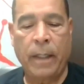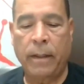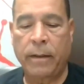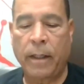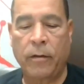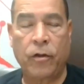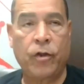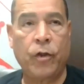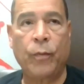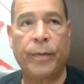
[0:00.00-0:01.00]
Dr.
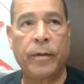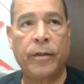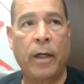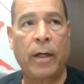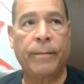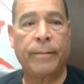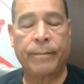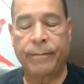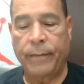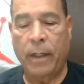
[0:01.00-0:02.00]
Shoup and John
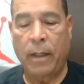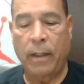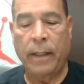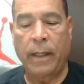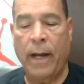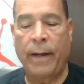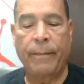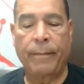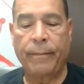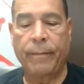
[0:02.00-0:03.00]
and I,
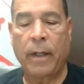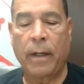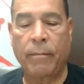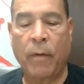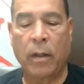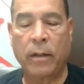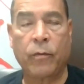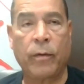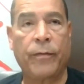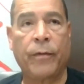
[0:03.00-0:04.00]

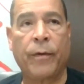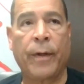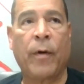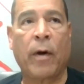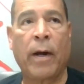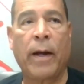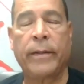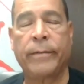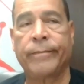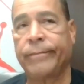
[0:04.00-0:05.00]
Marcus, went through the
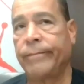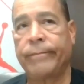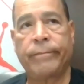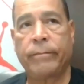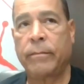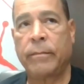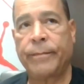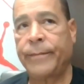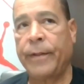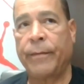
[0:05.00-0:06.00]
MRI,
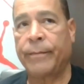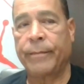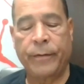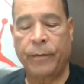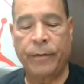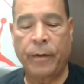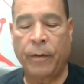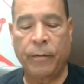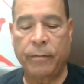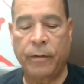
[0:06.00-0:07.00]
and there's
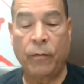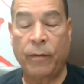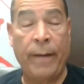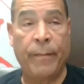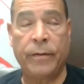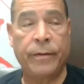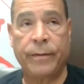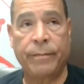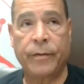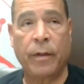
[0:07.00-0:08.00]
no
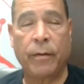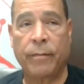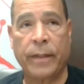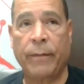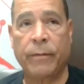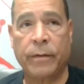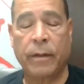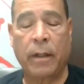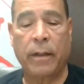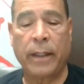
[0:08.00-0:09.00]
damage, so that
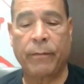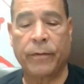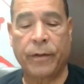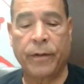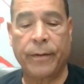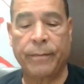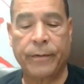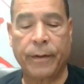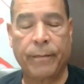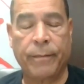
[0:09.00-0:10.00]
was good.
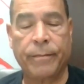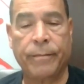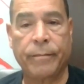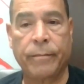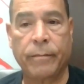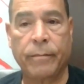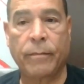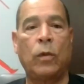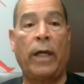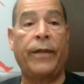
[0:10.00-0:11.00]
So
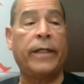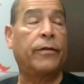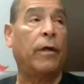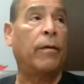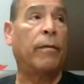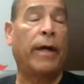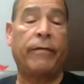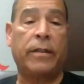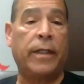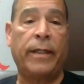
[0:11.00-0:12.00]
I think so. I
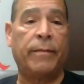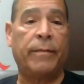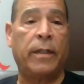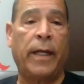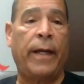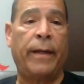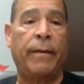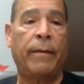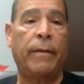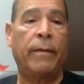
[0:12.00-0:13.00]
haven't seen him
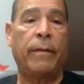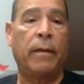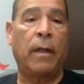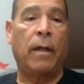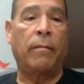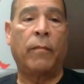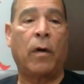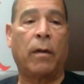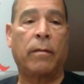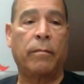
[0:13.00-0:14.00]
today,
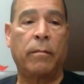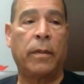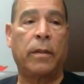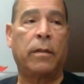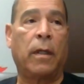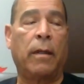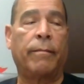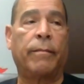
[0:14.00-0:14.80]
Martin, but